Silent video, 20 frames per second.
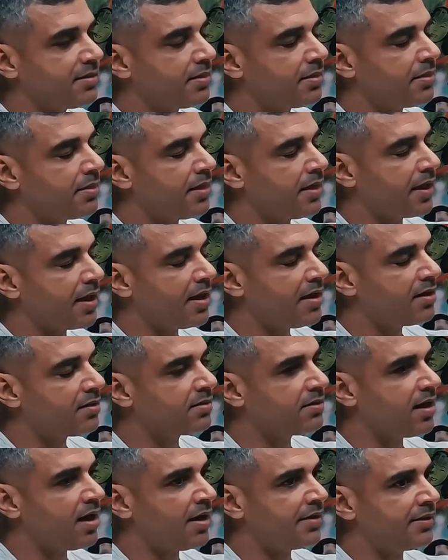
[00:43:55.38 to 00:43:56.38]
they cannot
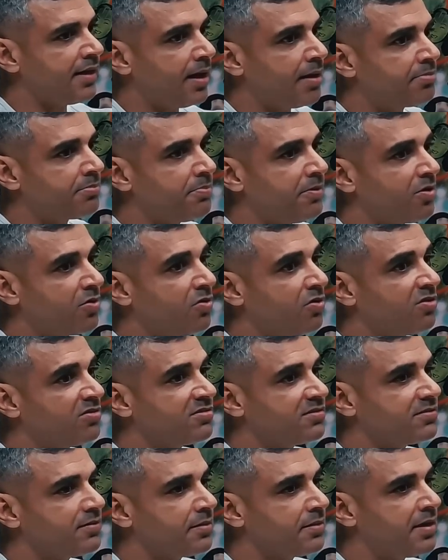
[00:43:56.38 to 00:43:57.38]
adapt
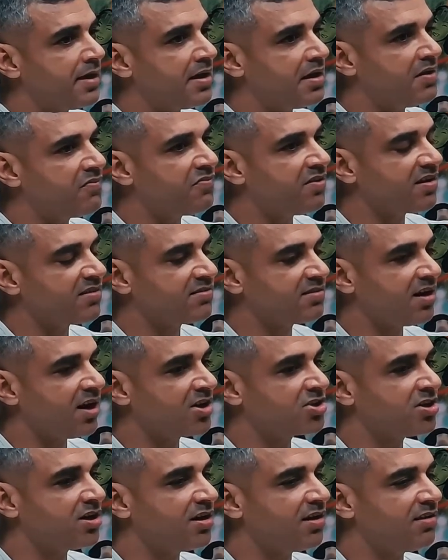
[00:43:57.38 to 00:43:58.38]
because the
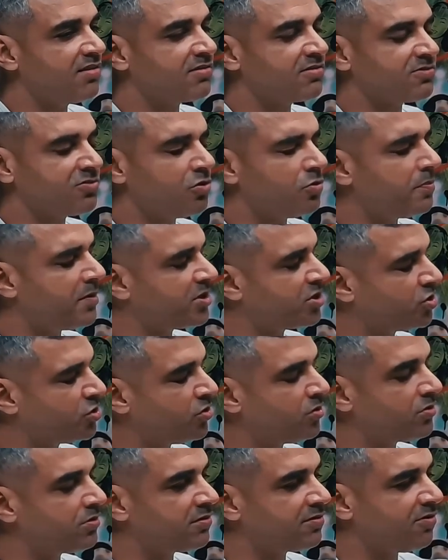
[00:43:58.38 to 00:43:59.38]
infrastructure is so
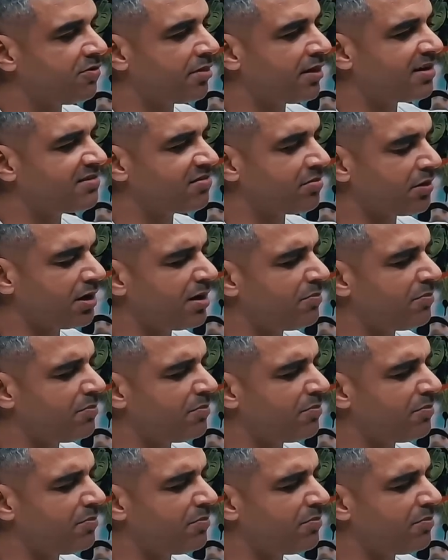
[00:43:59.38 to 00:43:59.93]
mature. So there's 3